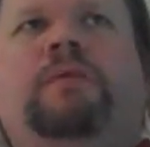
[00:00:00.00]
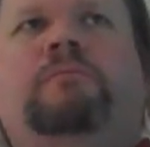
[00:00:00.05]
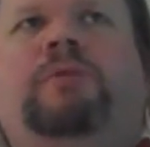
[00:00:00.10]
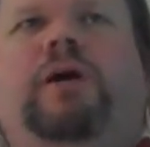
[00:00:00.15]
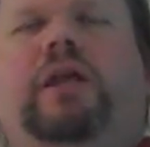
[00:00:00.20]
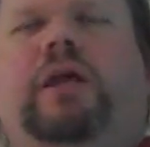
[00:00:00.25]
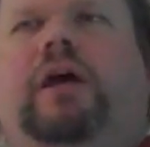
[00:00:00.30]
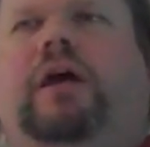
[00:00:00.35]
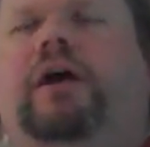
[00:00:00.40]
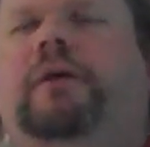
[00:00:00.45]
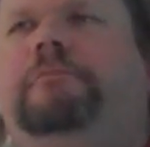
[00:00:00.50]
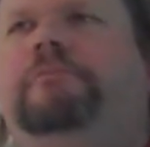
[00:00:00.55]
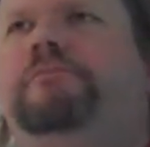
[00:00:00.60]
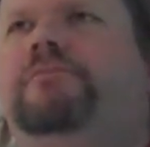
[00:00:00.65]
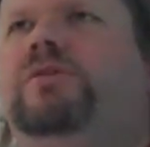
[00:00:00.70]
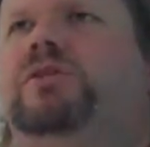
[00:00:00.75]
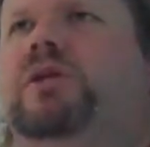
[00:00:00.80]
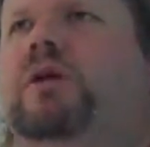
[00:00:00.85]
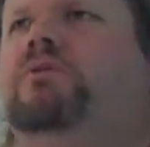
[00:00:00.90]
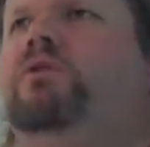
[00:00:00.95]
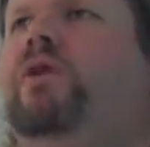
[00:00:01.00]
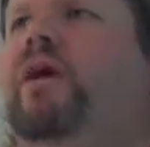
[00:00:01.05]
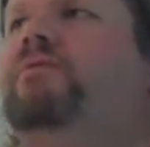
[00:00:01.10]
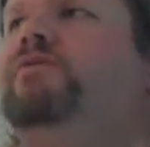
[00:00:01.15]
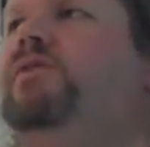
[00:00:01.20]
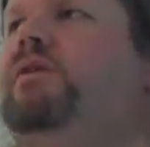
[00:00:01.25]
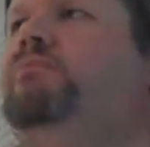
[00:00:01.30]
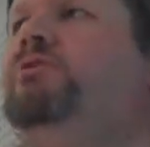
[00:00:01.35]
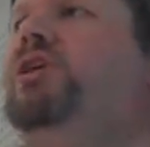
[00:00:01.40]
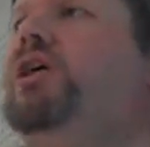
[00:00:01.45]
But so you have
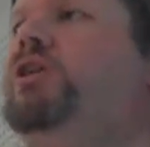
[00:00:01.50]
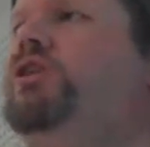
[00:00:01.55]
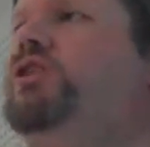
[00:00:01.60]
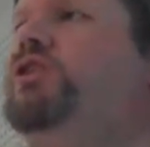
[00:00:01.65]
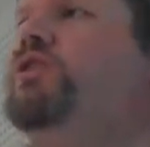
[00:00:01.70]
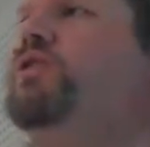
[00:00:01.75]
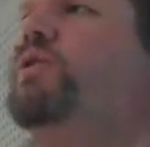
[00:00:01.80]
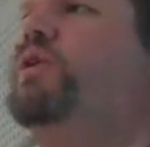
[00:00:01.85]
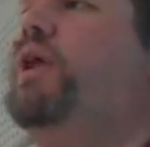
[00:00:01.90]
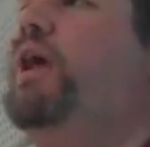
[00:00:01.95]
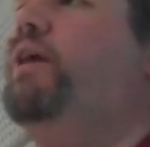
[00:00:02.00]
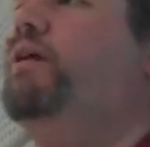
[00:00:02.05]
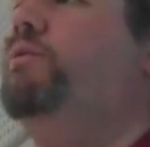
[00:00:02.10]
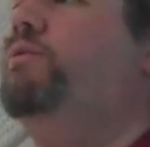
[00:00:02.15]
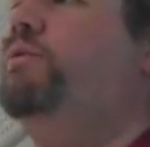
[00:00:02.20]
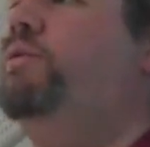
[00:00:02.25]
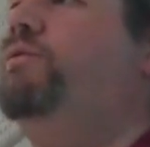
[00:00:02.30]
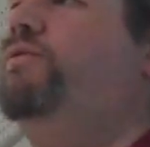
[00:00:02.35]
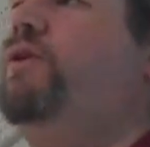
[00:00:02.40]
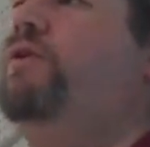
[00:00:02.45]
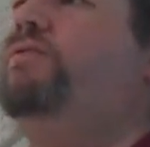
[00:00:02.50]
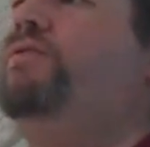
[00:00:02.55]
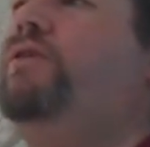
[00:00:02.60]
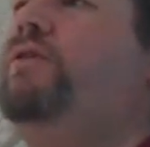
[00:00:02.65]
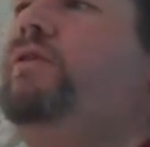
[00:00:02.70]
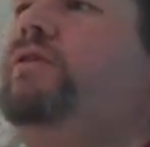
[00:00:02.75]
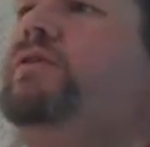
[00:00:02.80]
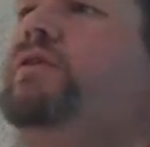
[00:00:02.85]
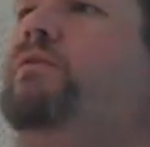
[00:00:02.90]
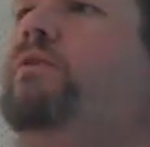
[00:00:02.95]
some judges who are will vote for you.
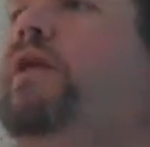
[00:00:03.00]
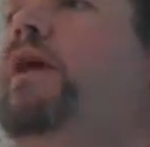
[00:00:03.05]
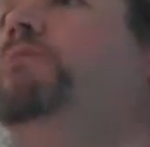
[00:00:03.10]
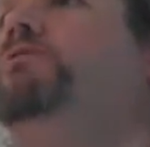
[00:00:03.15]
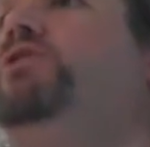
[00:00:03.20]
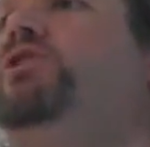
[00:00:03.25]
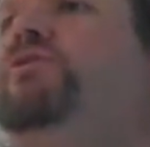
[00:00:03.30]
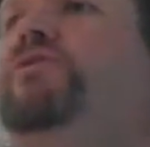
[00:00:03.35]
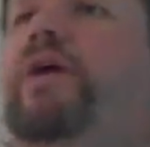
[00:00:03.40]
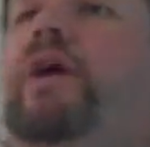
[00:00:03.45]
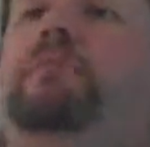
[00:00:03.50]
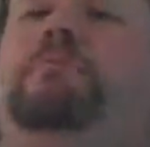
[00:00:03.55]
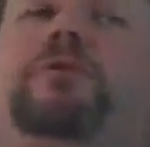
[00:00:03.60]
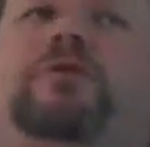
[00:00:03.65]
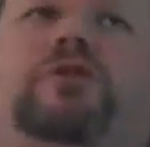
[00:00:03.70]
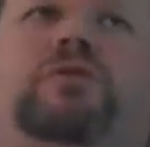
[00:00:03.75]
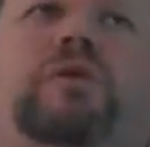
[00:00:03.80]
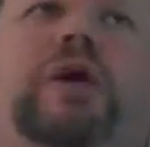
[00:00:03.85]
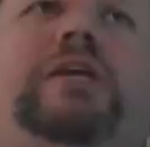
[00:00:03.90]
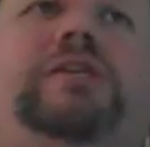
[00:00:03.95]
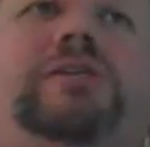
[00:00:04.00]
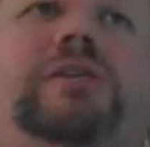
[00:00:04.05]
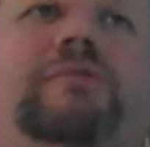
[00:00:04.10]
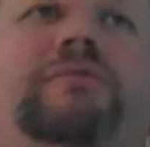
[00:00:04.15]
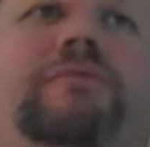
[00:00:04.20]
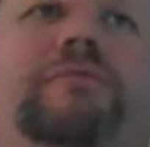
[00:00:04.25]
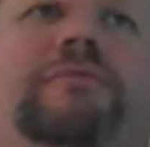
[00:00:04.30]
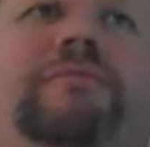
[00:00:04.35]
They say, well, that was just very persuasive.